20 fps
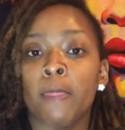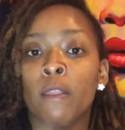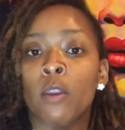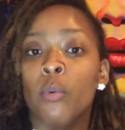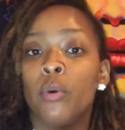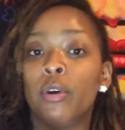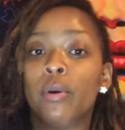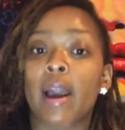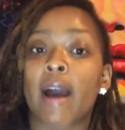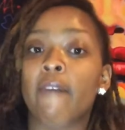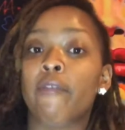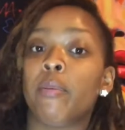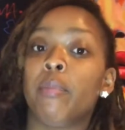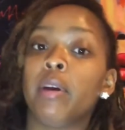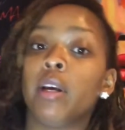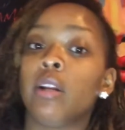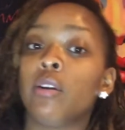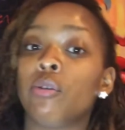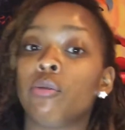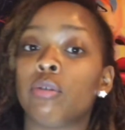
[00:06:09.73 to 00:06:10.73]
where you have to be a
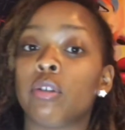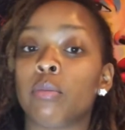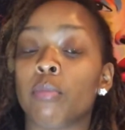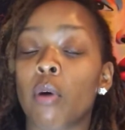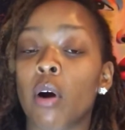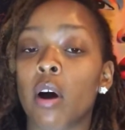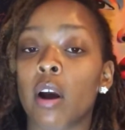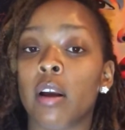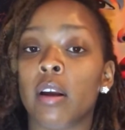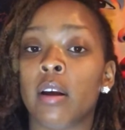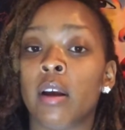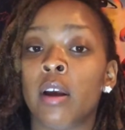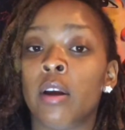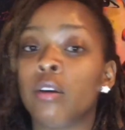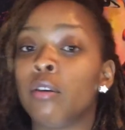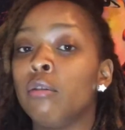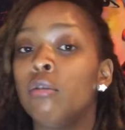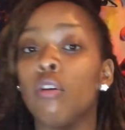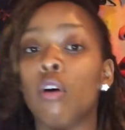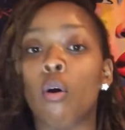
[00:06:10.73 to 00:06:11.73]
little smart,
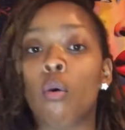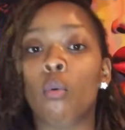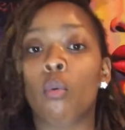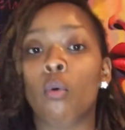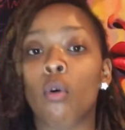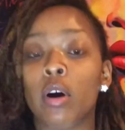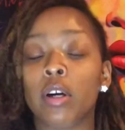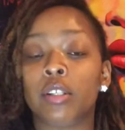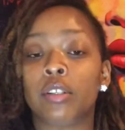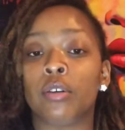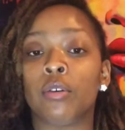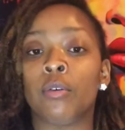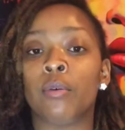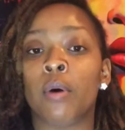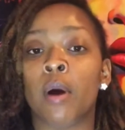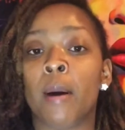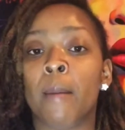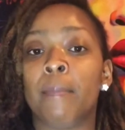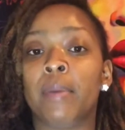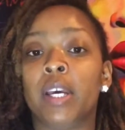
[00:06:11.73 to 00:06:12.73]
you don't want to,
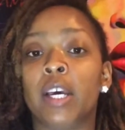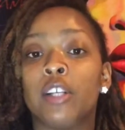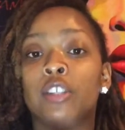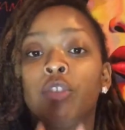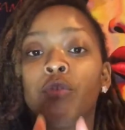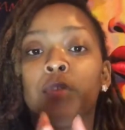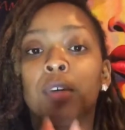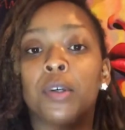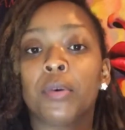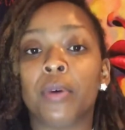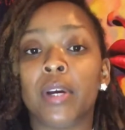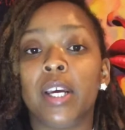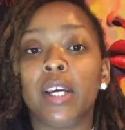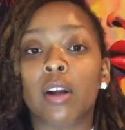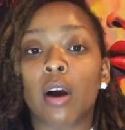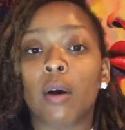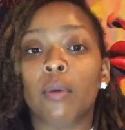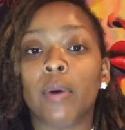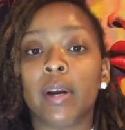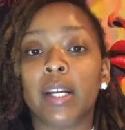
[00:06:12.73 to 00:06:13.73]
because you've agreed
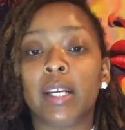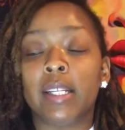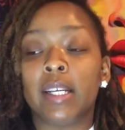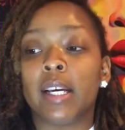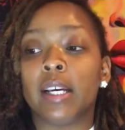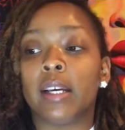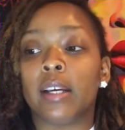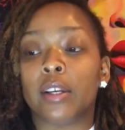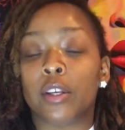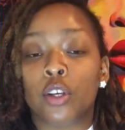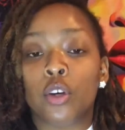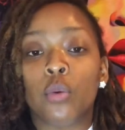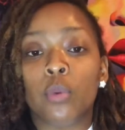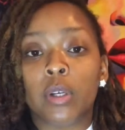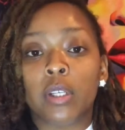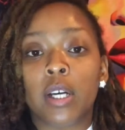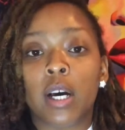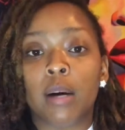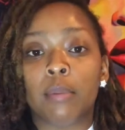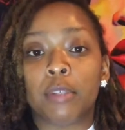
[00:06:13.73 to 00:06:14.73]
already that you were
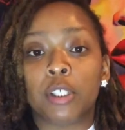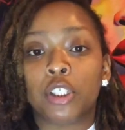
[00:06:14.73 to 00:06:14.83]
dumb, that